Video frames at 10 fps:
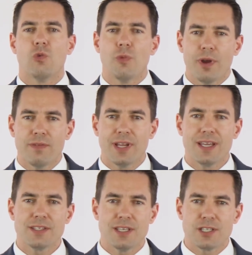A Repairvite
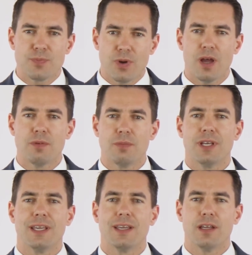SE is
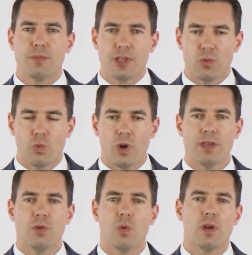probably going to be
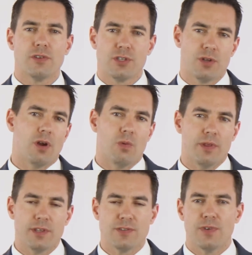what you want to start
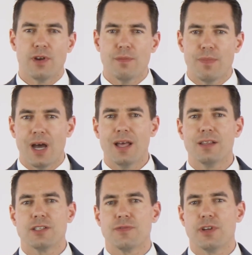with. It's very
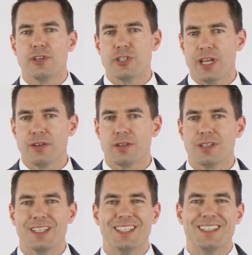mild, it's very
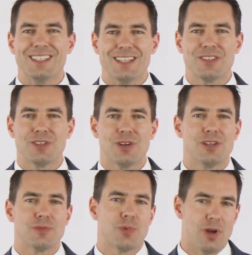gentle, and it doesn't
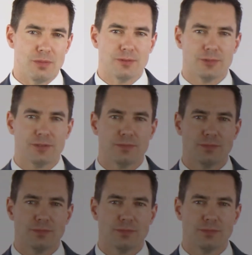cause problems.